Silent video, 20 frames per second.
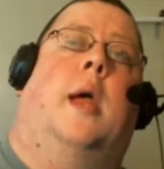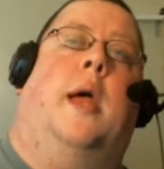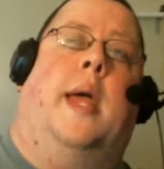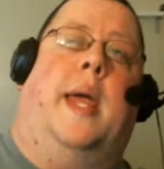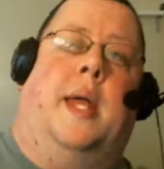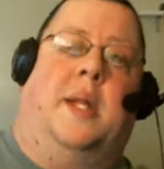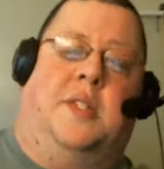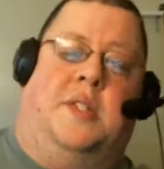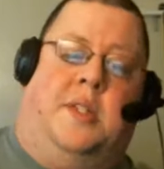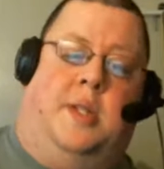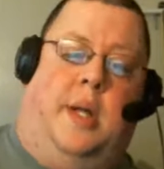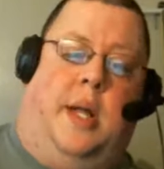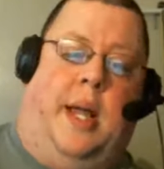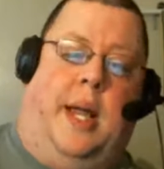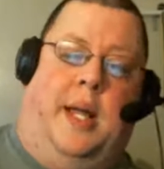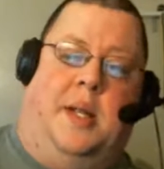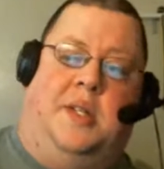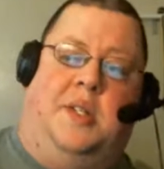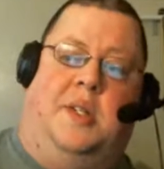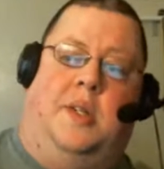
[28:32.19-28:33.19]
hits
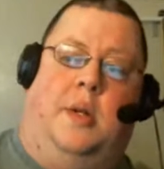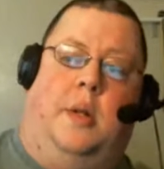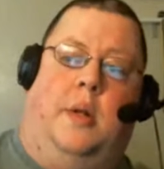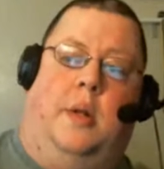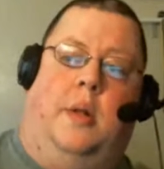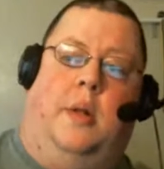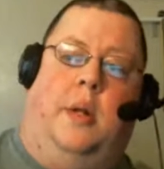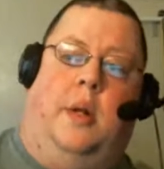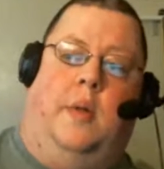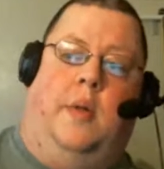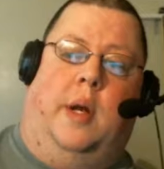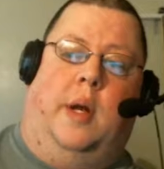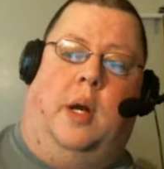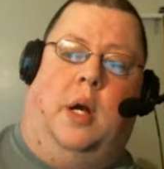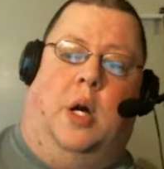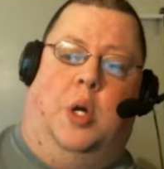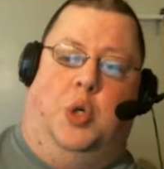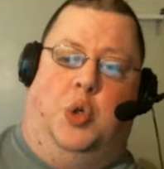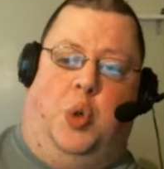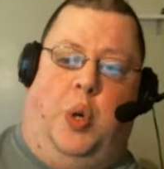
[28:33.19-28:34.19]
the
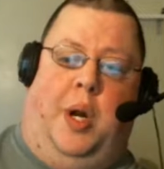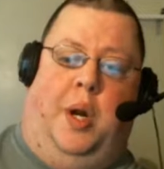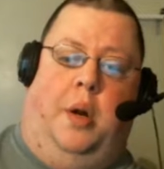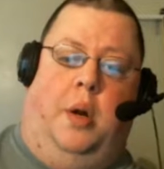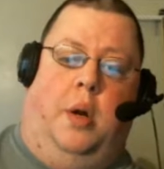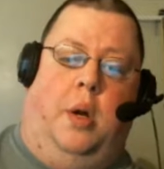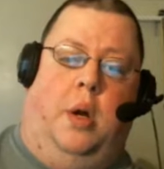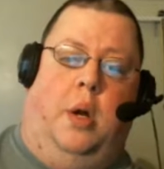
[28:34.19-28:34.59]
country,